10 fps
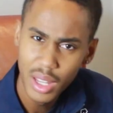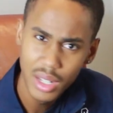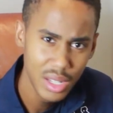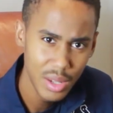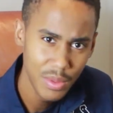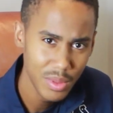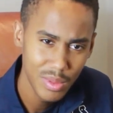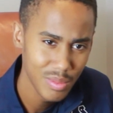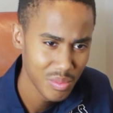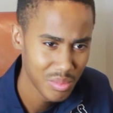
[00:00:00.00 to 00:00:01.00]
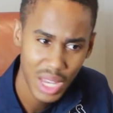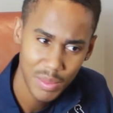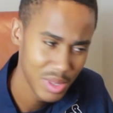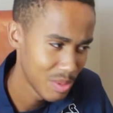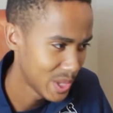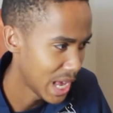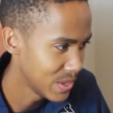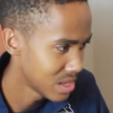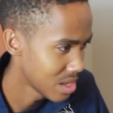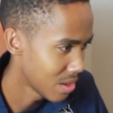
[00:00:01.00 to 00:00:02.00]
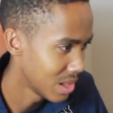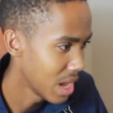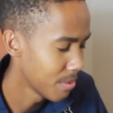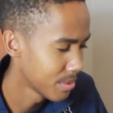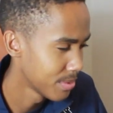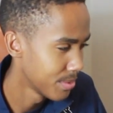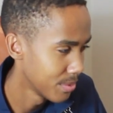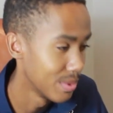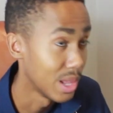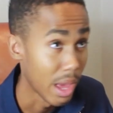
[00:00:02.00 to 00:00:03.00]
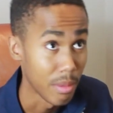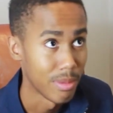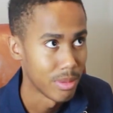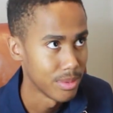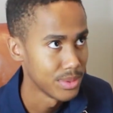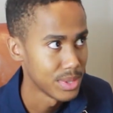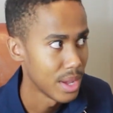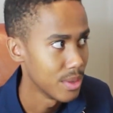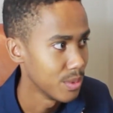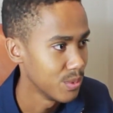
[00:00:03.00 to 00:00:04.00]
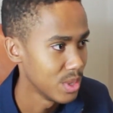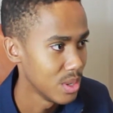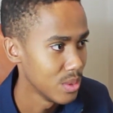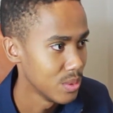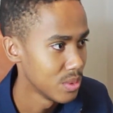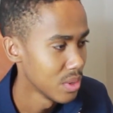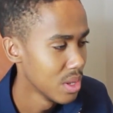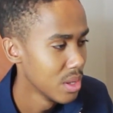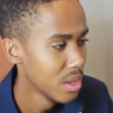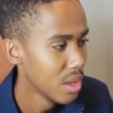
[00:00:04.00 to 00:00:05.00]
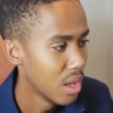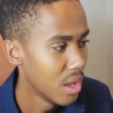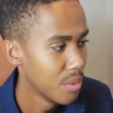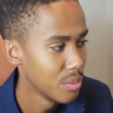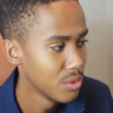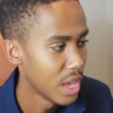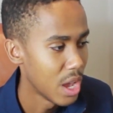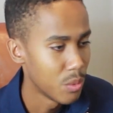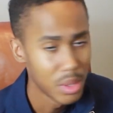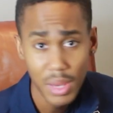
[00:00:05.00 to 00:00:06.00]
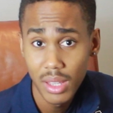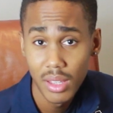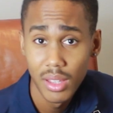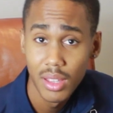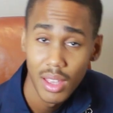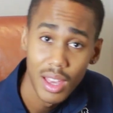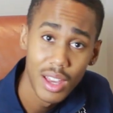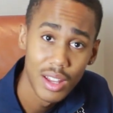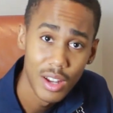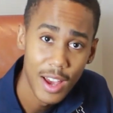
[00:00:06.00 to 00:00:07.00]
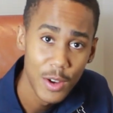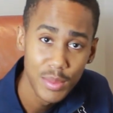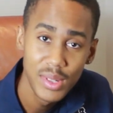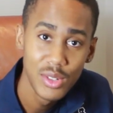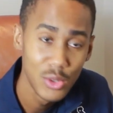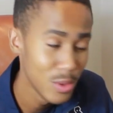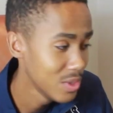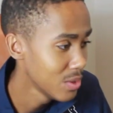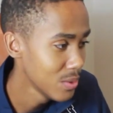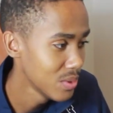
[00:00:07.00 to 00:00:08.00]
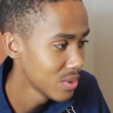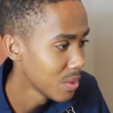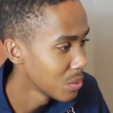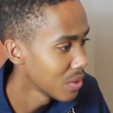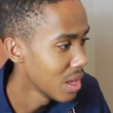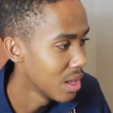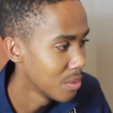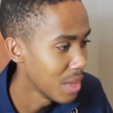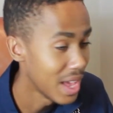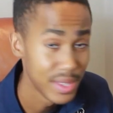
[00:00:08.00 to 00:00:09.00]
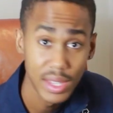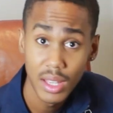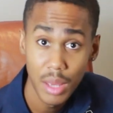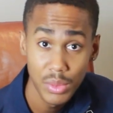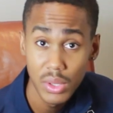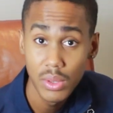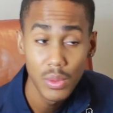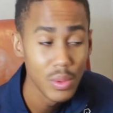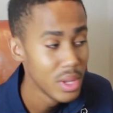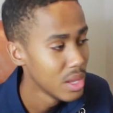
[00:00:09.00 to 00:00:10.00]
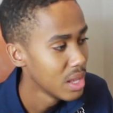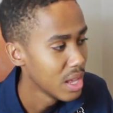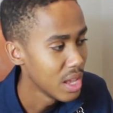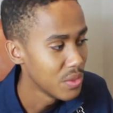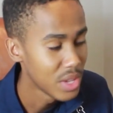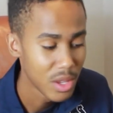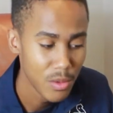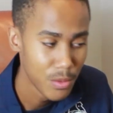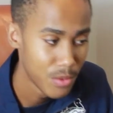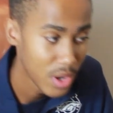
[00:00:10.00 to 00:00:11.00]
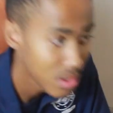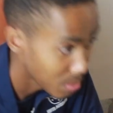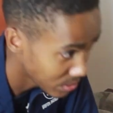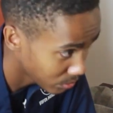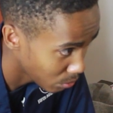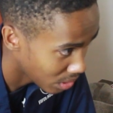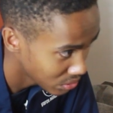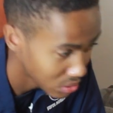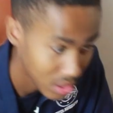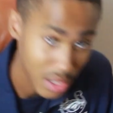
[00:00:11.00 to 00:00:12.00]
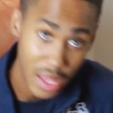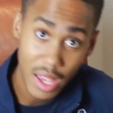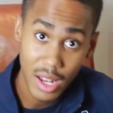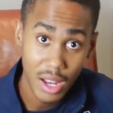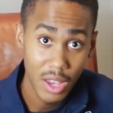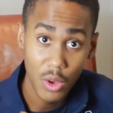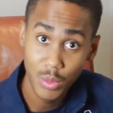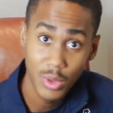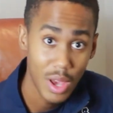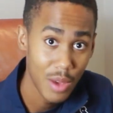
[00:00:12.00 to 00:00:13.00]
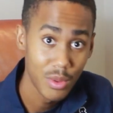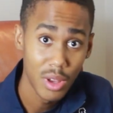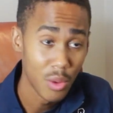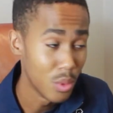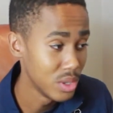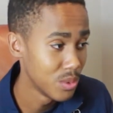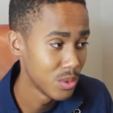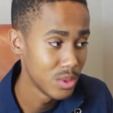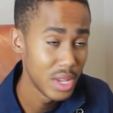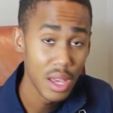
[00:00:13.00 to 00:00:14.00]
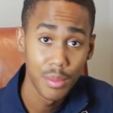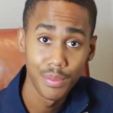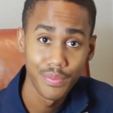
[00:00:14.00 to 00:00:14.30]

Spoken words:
and different types of lifestyle videos that I want to make. And I hope you enjoy those as they come to you. And thank you very much for watching. And I hope you have a wonderful day.